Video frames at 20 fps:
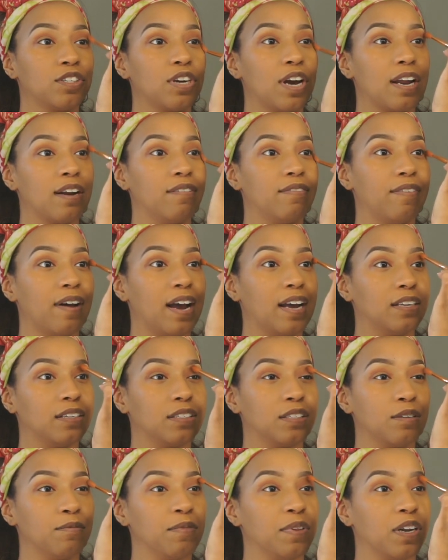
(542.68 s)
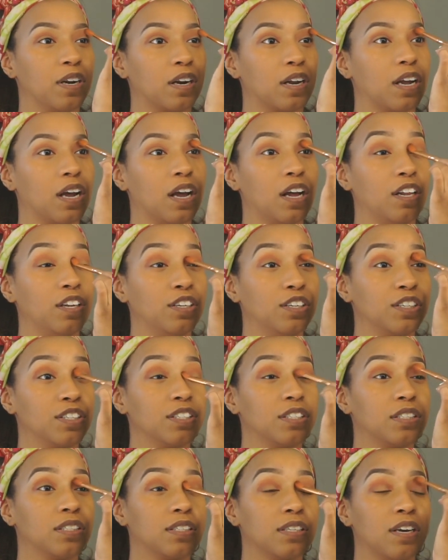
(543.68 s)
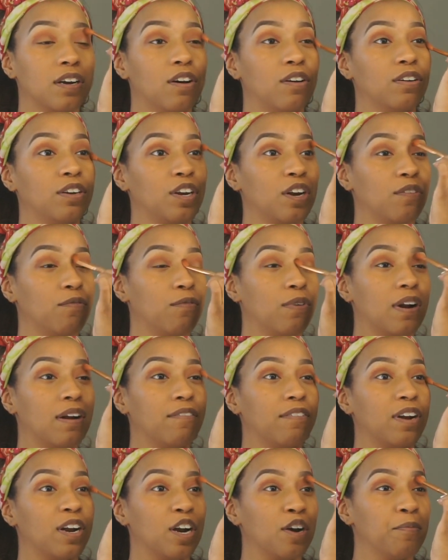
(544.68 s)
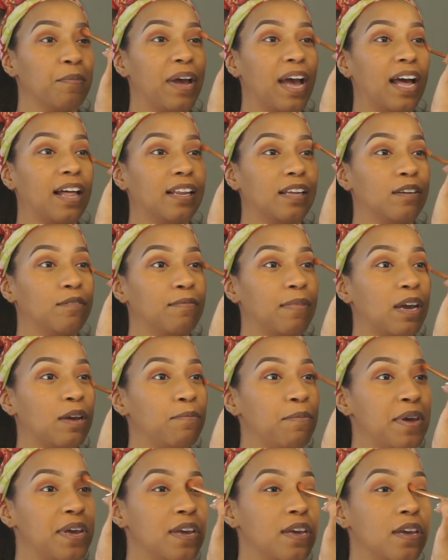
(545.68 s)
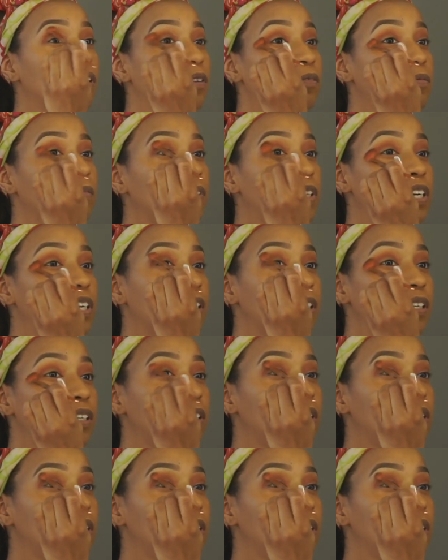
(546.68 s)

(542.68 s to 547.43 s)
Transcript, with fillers: try to find similar colors on your whatever your palette may be. I'm literally